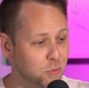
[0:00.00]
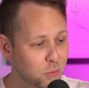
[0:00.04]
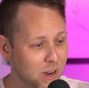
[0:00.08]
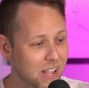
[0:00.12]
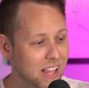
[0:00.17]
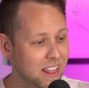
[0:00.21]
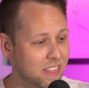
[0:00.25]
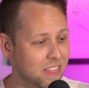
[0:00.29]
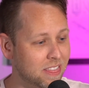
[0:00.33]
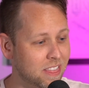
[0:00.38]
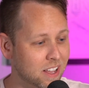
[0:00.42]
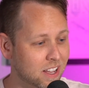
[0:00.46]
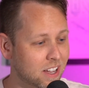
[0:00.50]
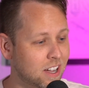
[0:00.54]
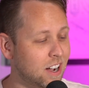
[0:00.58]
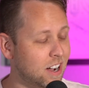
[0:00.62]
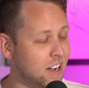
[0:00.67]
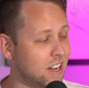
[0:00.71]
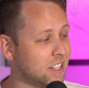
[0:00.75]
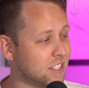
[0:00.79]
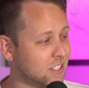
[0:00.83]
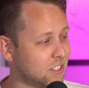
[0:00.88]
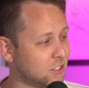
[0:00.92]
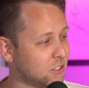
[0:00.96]
with the
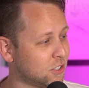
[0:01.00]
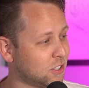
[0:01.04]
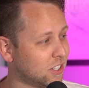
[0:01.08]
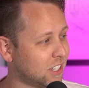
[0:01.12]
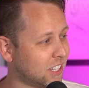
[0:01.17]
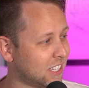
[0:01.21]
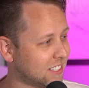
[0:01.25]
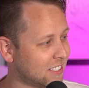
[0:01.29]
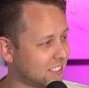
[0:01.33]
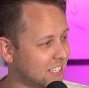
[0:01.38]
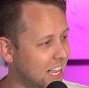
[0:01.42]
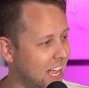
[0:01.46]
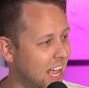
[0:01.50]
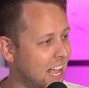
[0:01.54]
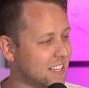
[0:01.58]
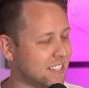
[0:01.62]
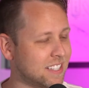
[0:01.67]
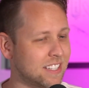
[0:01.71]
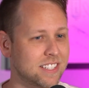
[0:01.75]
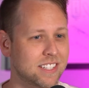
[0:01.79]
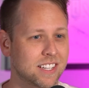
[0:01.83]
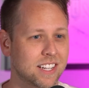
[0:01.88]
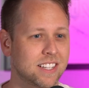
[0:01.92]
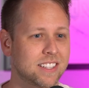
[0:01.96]
console because it
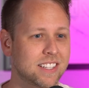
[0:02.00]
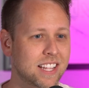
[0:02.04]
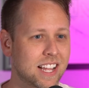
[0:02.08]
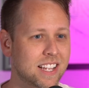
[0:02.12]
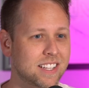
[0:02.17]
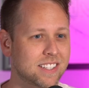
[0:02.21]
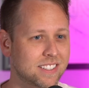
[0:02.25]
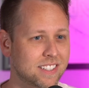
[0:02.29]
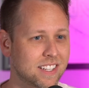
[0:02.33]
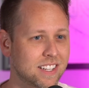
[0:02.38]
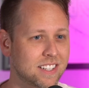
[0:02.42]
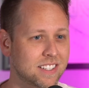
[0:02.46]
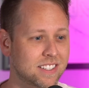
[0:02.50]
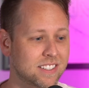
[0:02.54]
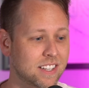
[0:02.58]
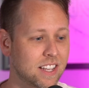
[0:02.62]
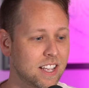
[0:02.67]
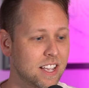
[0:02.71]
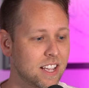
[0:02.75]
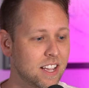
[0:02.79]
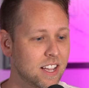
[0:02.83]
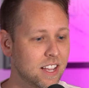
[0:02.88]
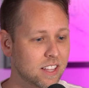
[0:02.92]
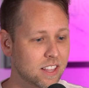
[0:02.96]
hasn't done that since
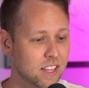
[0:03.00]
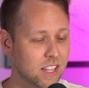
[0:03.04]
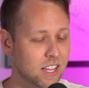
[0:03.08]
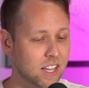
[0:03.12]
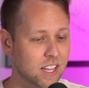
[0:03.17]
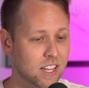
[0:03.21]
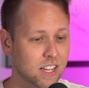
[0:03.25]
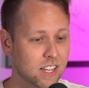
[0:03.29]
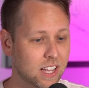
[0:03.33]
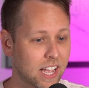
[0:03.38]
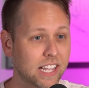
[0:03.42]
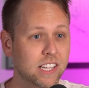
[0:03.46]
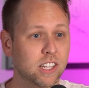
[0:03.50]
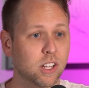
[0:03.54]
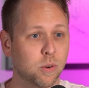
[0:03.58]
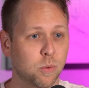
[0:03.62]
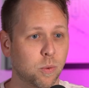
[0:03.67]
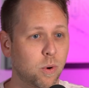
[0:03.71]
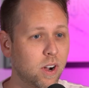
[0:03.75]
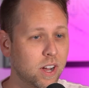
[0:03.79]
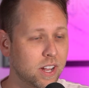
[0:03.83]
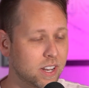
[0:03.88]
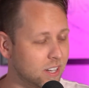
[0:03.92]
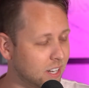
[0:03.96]
the Halo
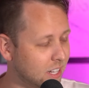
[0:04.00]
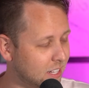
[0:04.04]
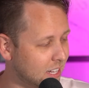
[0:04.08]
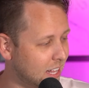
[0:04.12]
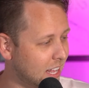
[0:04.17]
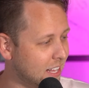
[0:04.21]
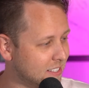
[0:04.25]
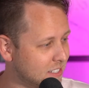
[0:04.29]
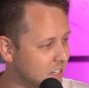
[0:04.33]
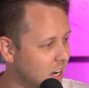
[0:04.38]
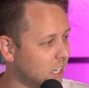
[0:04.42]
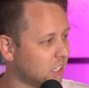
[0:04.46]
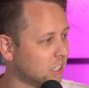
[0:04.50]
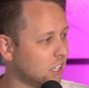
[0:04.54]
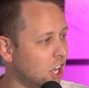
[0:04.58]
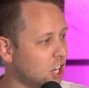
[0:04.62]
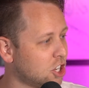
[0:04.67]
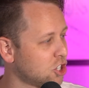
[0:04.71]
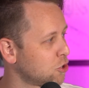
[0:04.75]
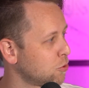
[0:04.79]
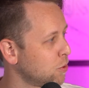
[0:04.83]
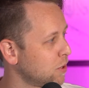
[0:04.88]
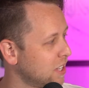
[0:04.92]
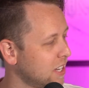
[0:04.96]
One it has not
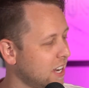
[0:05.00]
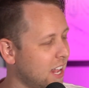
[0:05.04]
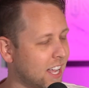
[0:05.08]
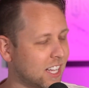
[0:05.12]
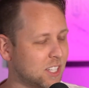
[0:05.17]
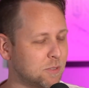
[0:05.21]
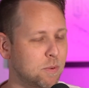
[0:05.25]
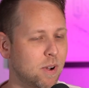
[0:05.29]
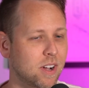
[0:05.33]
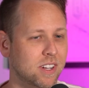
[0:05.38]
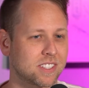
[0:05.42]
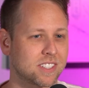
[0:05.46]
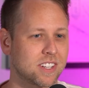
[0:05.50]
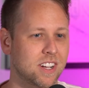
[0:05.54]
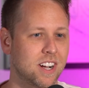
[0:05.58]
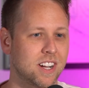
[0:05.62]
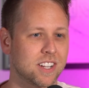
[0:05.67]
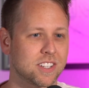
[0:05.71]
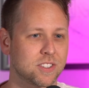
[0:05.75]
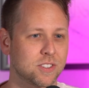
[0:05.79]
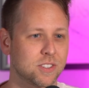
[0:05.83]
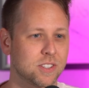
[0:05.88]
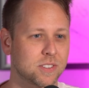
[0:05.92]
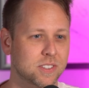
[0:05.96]
launched with an Xbox
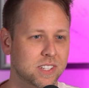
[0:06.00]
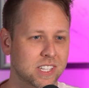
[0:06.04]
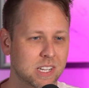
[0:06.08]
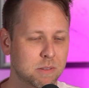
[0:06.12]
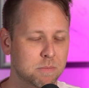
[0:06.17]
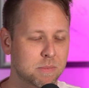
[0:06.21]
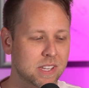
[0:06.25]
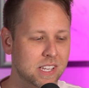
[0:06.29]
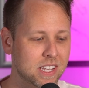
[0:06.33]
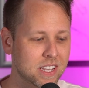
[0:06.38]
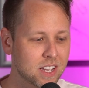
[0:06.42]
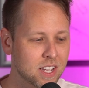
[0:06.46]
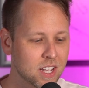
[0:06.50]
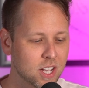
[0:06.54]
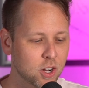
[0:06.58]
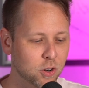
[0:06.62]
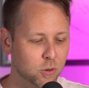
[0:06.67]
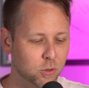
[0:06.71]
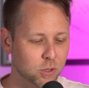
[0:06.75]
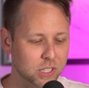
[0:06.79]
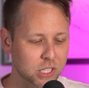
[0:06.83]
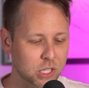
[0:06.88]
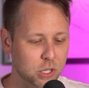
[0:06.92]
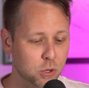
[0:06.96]
console. It's going to be really